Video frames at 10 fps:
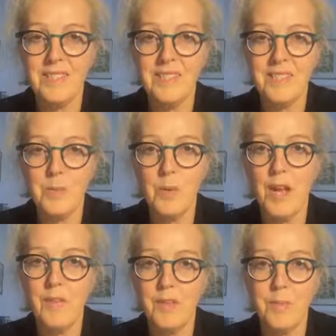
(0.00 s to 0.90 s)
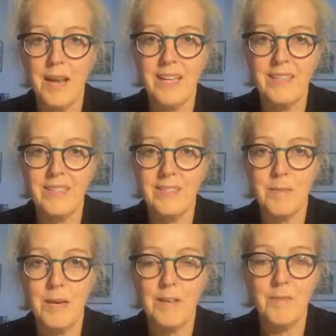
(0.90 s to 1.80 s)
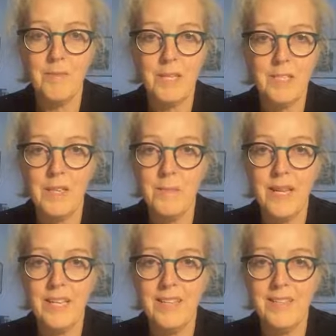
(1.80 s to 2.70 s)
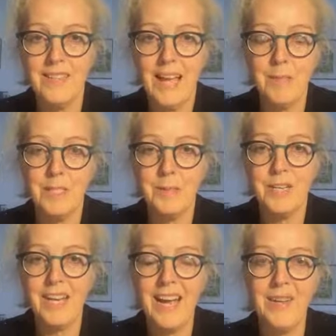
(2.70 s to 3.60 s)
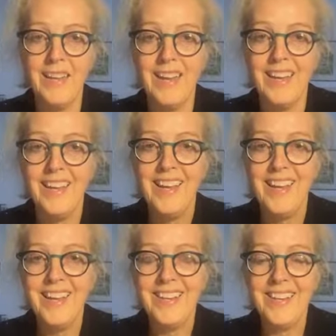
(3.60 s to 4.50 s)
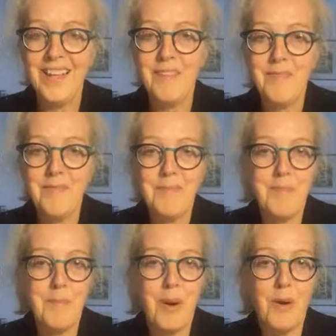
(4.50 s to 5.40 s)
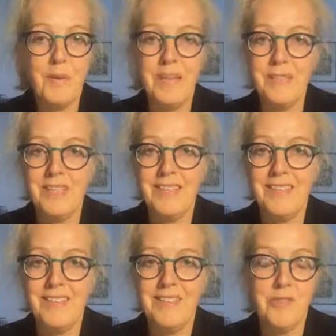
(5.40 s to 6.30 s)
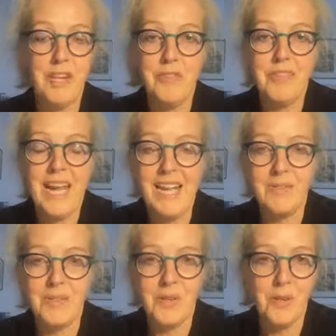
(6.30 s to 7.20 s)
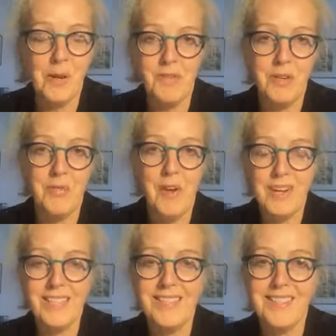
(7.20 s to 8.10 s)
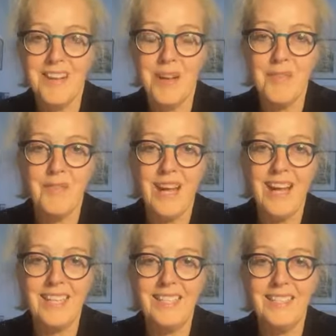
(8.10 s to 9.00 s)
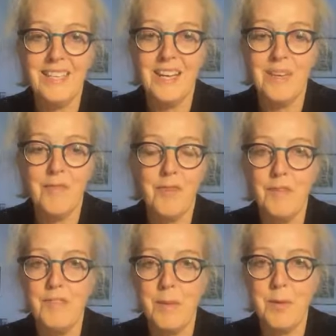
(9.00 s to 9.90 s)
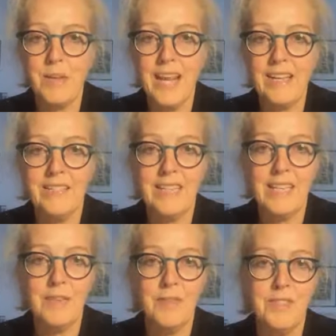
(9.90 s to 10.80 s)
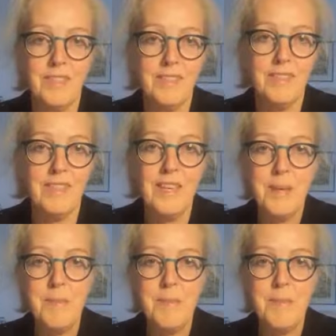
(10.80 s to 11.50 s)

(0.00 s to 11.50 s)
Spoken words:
it's just all over the place. That's my personal opinion. Happy to put it out there. Have parliamentary Treasury Council or whoever who write this stuff, and full of double negatives and,